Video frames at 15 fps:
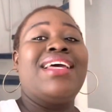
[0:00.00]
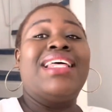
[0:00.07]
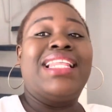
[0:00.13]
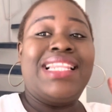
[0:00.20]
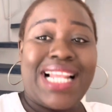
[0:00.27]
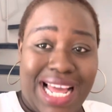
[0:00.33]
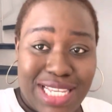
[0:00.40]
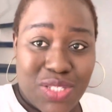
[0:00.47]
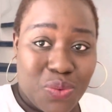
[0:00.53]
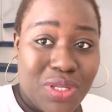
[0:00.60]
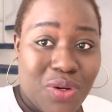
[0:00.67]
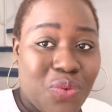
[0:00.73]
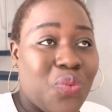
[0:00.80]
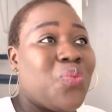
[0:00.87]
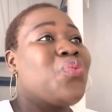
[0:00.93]
Last
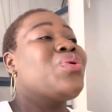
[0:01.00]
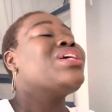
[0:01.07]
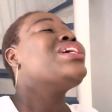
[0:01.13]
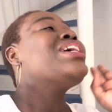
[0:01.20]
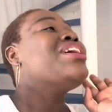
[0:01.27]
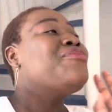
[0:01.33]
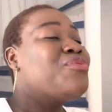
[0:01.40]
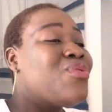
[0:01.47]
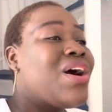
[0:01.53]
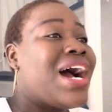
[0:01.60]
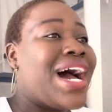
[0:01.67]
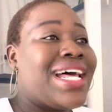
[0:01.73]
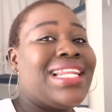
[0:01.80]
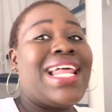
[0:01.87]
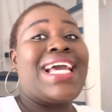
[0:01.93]
week, we even
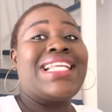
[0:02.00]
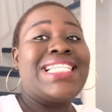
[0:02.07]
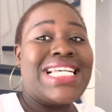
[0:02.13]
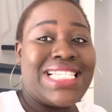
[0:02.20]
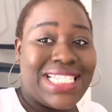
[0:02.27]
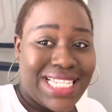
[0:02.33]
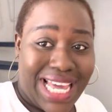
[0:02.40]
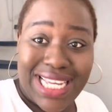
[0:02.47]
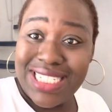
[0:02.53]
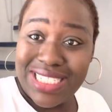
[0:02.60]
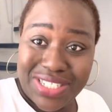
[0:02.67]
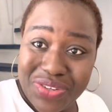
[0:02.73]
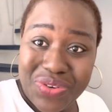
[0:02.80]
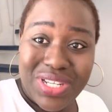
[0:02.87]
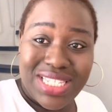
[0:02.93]
had like 39
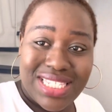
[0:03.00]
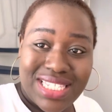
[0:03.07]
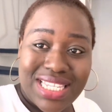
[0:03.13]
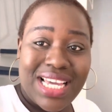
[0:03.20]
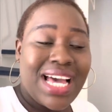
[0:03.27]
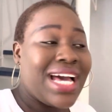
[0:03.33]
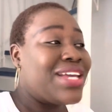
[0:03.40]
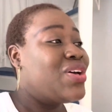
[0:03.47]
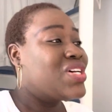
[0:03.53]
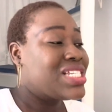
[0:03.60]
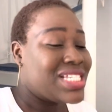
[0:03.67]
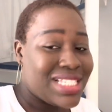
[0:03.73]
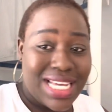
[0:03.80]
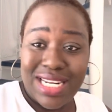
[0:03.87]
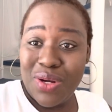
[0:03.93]
degrees. And your
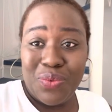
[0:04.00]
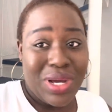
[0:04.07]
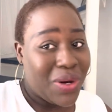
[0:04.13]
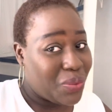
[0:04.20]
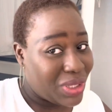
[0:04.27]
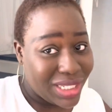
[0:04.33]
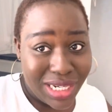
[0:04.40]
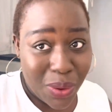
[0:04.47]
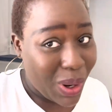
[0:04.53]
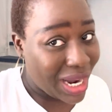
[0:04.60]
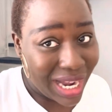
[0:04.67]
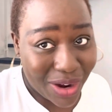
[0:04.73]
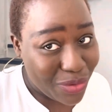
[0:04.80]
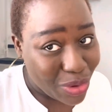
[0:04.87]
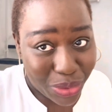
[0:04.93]
sister, they wear wig, they were
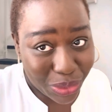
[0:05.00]
careful